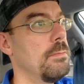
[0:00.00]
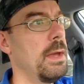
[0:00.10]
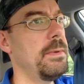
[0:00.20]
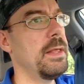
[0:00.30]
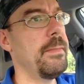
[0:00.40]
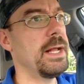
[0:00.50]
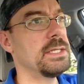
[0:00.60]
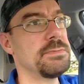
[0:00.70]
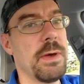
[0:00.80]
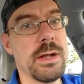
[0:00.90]
Maybe they make
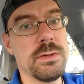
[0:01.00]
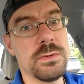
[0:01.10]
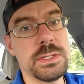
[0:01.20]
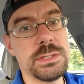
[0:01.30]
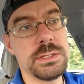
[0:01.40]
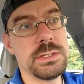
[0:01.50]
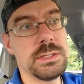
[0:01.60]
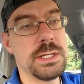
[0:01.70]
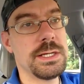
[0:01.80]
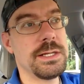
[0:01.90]
just pedal ones,
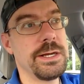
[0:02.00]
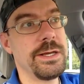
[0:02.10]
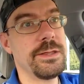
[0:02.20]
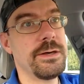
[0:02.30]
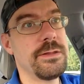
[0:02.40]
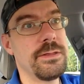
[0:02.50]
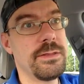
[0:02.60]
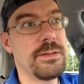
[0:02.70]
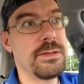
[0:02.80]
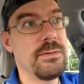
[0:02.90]
not like the
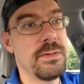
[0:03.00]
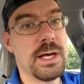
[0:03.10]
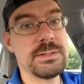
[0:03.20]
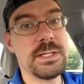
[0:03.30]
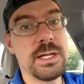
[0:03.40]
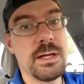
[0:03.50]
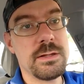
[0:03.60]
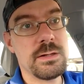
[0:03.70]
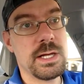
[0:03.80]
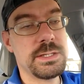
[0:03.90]

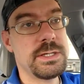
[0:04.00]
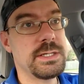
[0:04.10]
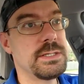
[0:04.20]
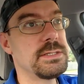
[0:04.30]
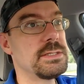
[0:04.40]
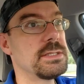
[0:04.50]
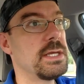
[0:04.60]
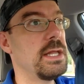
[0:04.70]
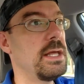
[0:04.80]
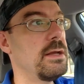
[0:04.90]
$2,000 electric
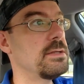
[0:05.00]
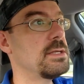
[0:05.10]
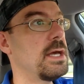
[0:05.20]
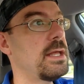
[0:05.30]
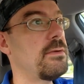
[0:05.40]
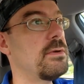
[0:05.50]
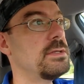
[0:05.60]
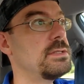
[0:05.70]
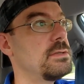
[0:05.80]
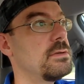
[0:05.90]
skidding, sliding
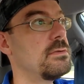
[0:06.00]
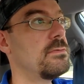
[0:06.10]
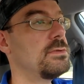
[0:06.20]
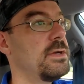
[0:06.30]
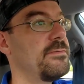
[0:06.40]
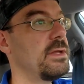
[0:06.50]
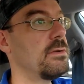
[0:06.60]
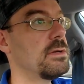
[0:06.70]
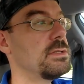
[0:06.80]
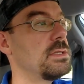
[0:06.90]
ones,
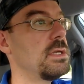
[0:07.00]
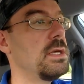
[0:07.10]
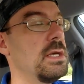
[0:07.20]
drifting ones.